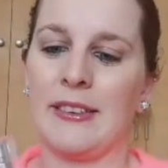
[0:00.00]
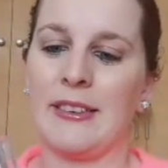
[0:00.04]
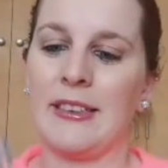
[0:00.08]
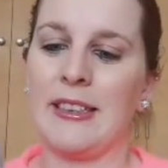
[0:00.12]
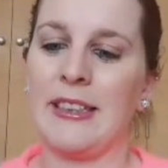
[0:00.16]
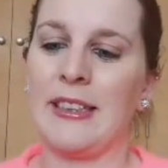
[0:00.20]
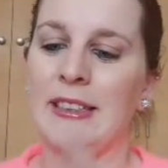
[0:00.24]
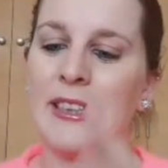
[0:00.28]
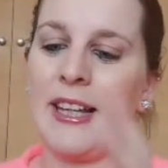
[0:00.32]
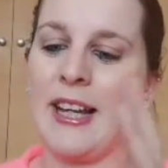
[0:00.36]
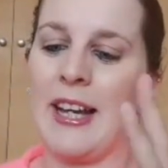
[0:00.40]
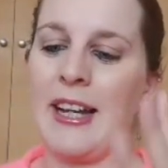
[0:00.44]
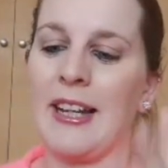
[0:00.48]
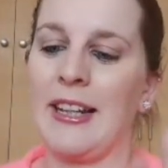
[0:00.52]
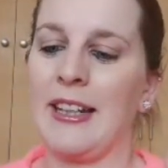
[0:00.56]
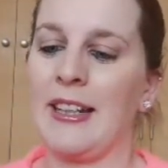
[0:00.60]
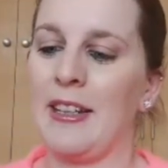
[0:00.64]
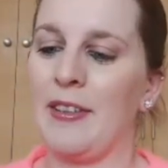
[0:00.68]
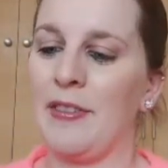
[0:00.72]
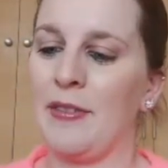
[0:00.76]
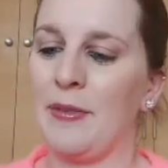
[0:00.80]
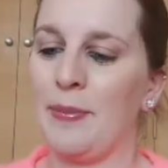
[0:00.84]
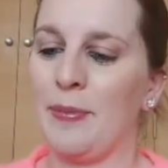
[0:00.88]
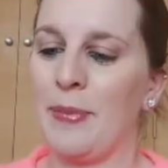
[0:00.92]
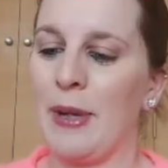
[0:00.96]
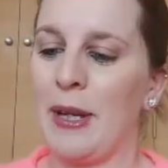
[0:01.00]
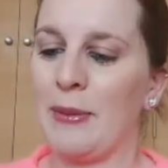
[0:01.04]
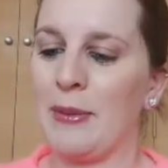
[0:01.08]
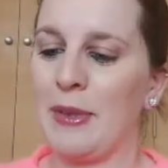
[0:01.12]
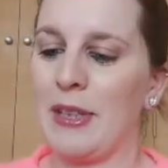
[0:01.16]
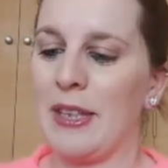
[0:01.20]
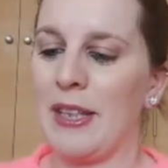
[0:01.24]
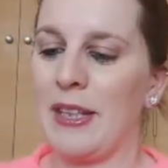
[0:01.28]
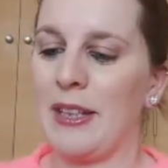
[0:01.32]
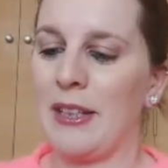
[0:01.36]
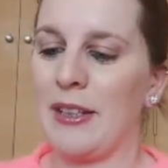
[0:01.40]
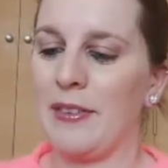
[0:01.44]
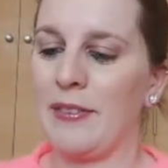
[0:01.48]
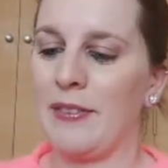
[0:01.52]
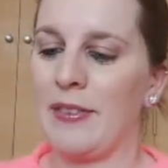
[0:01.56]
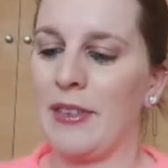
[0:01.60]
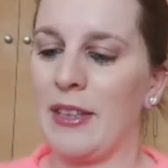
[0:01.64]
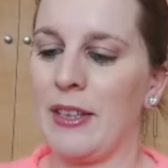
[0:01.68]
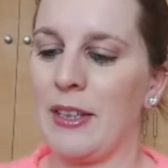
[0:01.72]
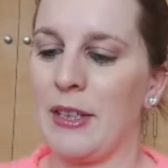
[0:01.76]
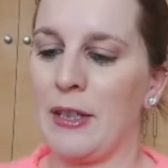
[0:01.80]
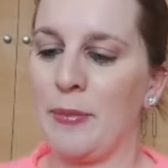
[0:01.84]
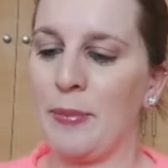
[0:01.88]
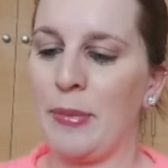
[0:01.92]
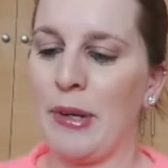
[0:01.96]
design it made me think of
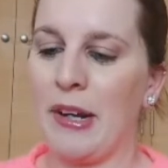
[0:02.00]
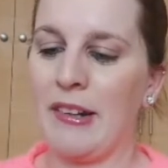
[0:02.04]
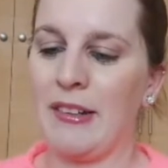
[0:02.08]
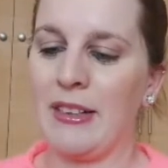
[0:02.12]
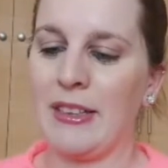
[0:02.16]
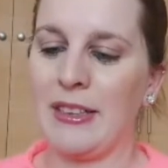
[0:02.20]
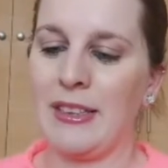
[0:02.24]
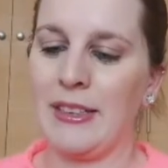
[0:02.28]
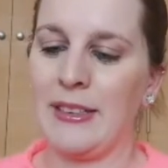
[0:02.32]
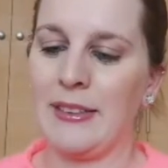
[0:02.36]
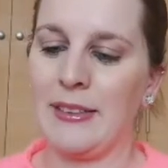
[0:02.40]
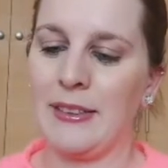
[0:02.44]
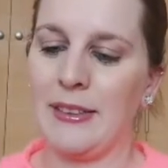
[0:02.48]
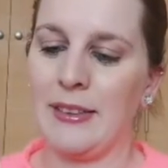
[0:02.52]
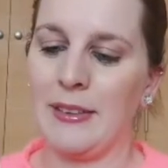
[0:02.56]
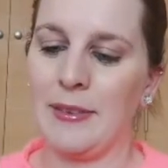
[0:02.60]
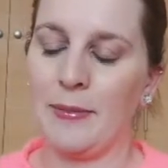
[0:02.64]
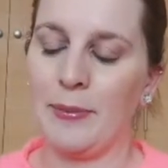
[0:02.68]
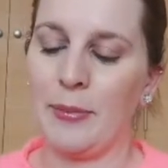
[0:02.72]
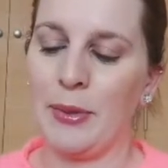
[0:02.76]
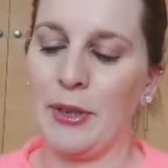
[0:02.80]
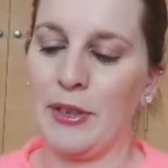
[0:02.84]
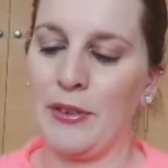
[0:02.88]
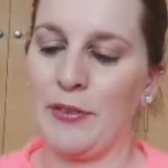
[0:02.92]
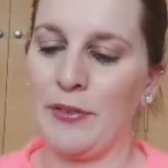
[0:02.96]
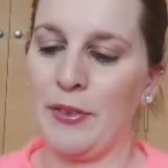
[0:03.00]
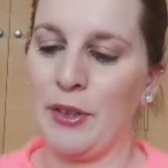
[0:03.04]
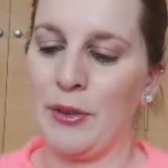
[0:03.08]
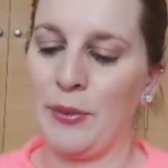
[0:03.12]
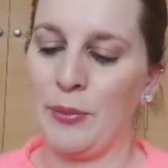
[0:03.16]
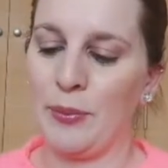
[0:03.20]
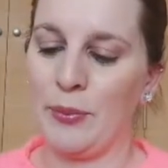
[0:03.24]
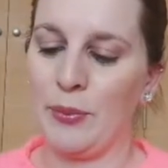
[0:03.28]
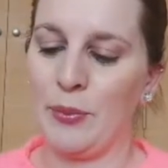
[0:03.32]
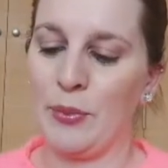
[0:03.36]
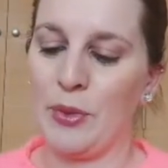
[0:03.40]
the Paris Hilton perfume